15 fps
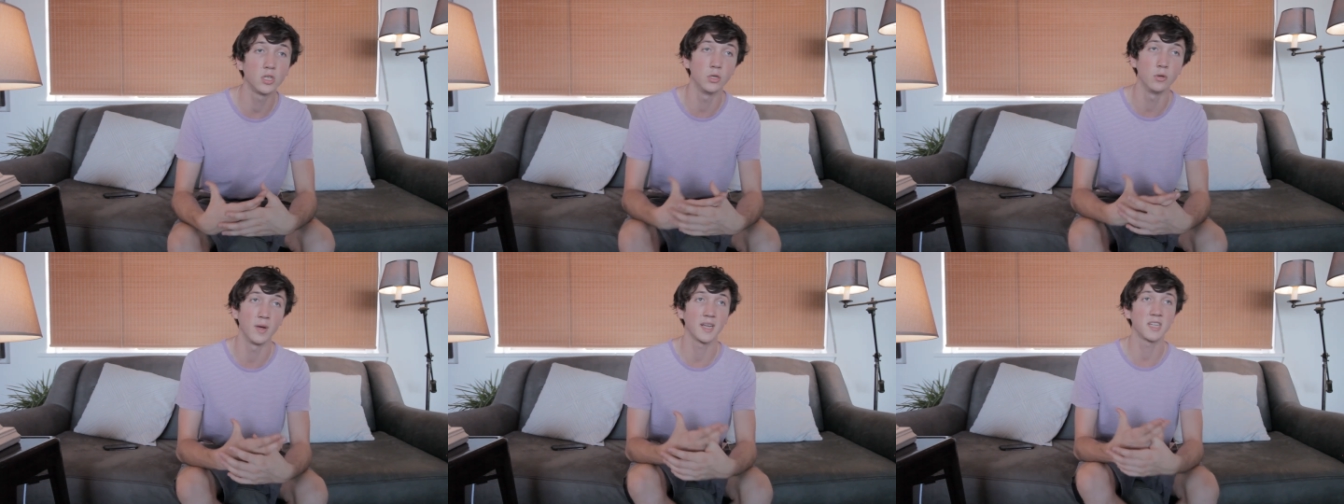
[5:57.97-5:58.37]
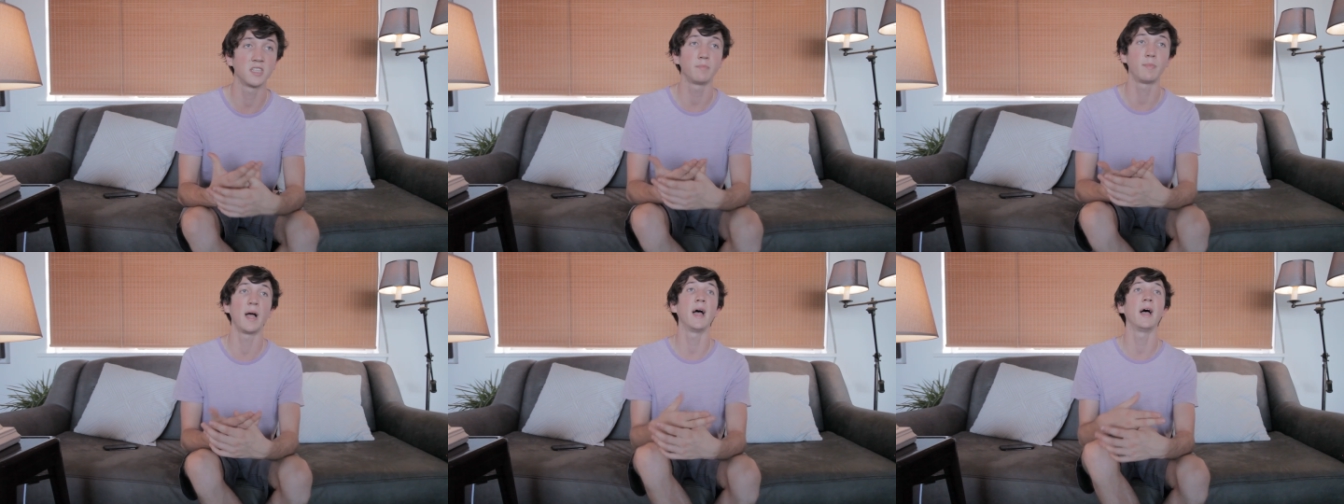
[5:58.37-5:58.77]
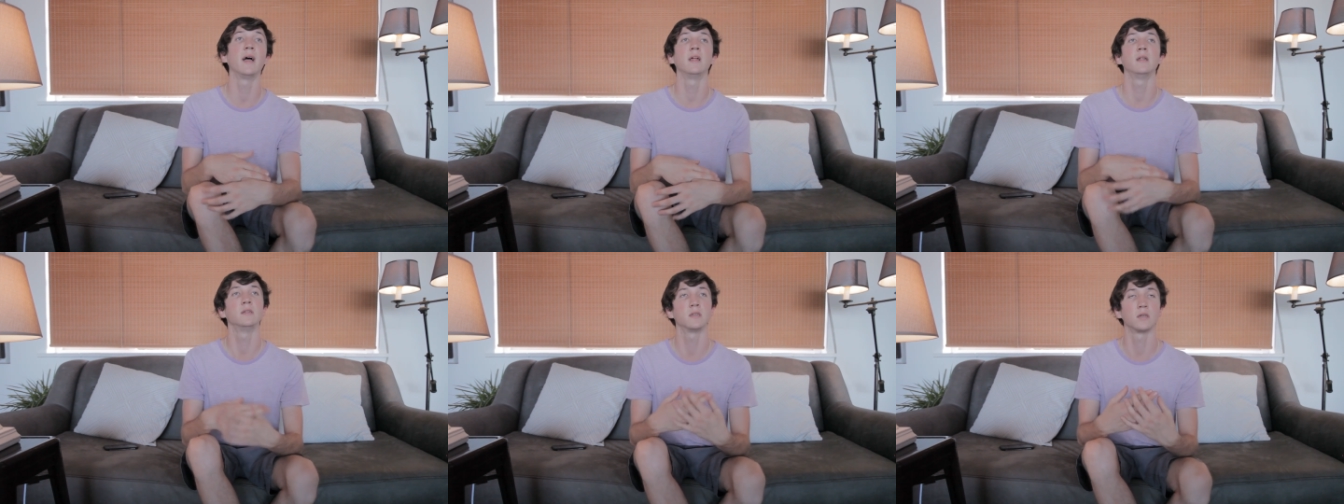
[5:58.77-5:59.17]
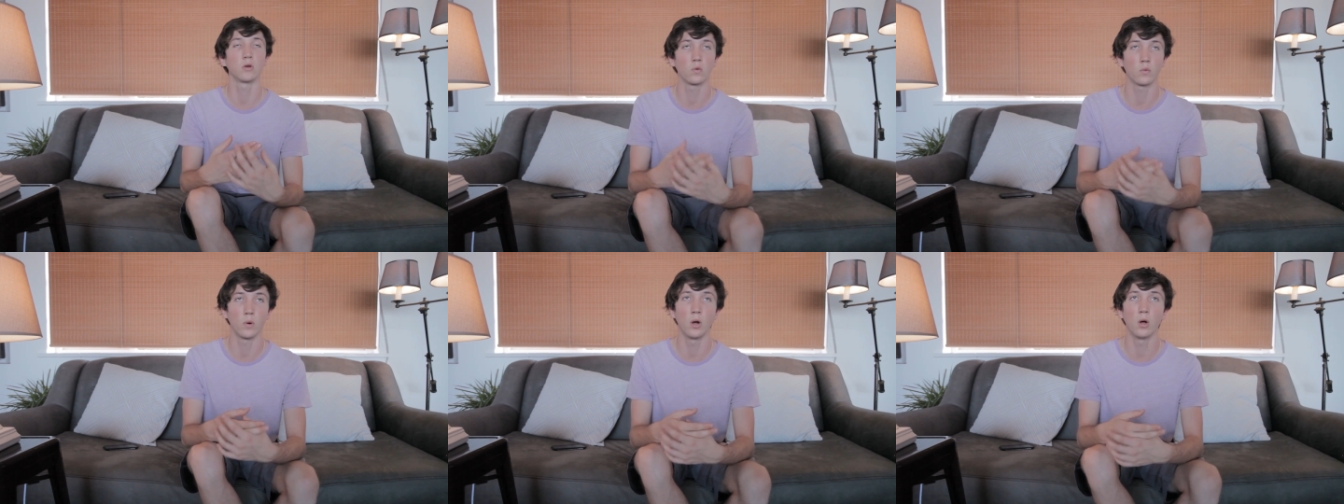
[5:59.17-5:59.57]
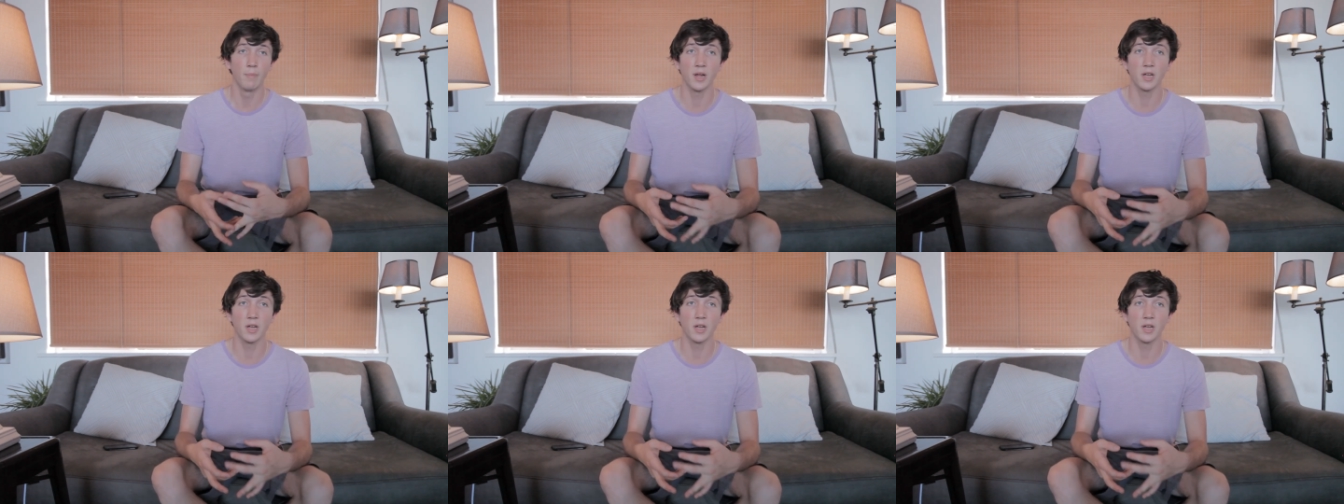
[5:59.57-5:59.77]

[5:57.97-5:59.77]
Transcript: to expand and grow,